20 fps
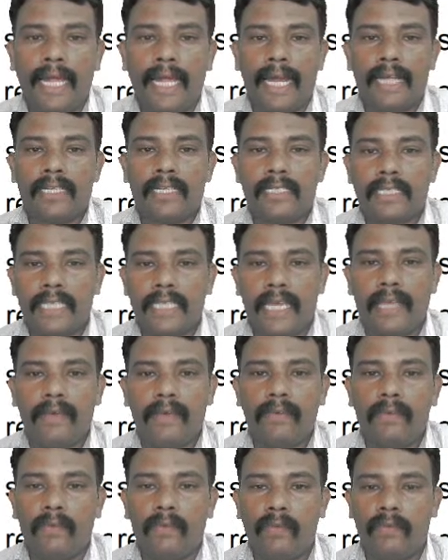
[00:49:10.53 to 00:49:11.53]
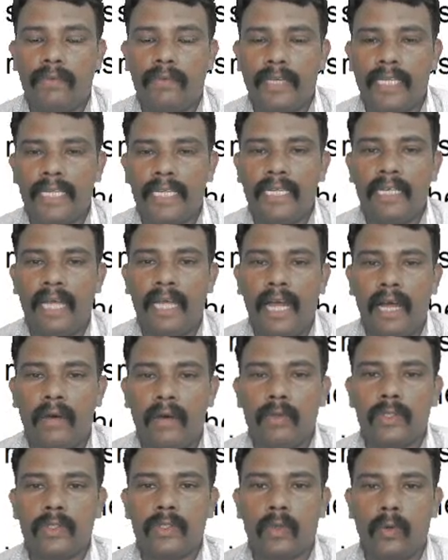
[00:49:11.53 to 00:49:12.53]
and save within
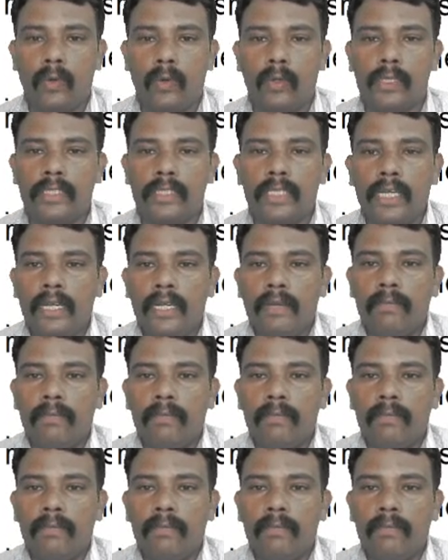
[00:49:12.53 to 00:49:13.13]
households